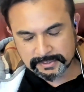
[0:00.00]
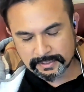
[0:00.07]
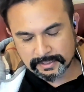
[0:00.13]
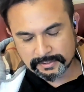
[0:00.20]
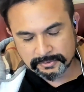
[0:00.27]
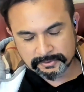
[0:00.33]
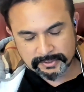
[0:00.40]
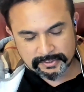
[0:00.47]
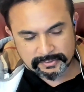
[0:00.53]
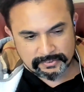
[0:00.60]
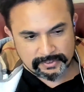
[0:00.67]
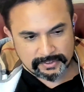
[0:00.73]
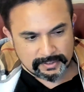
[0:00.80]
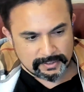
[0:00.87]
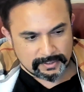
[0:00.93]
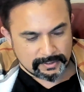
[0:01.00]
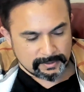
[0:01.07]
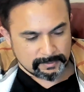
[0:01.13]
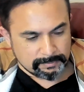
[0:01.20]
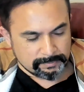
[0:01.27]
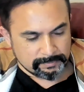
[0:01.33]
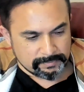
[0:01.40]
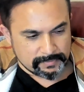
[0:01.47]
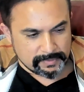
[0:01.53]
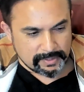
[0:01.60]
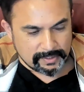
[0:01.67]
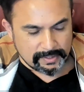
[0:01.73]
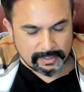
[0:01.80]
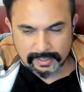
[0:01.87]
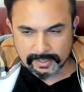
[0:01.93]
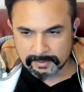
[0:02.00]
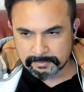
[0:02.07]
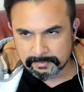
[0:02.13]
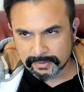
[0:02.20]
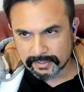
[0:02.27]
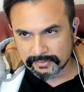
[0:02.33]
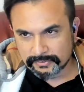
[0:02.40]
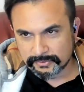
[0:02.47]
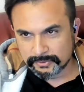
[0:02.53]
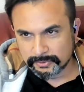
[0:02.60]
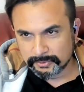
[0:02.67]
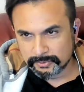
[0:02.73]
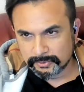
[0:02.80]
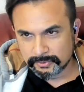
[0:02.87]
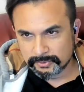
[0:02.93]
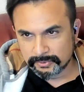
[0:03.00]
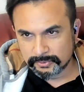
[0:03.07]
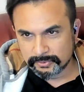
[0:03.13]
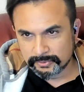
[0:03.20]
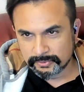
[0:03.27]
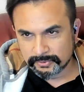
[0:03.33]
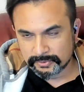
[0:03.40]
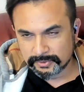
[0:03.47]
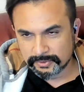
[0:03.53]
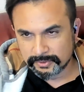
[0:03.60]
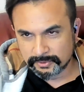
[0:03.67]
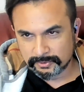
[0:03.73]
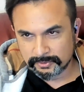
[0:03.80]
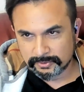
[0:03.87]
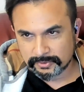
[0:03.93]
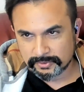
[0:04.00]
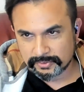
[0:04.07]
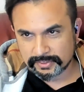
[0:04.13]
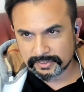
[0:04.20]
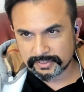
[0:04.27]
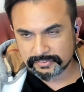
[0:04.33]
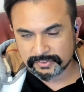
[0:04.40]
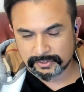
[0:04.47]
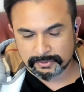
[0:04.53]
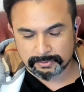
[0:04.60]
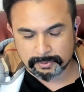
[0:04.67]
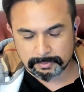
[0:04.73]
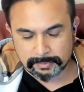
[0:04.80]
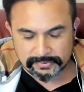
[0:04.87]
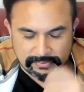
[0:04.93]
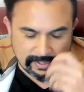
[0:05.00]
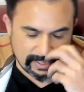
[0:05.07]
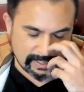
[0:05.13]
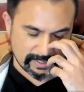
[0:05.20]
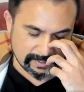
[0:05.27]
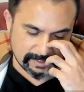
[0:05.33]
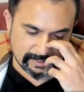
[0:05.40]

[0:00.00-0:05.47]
Adnan Yunus. I am, as you know, the CEO of Opus AI.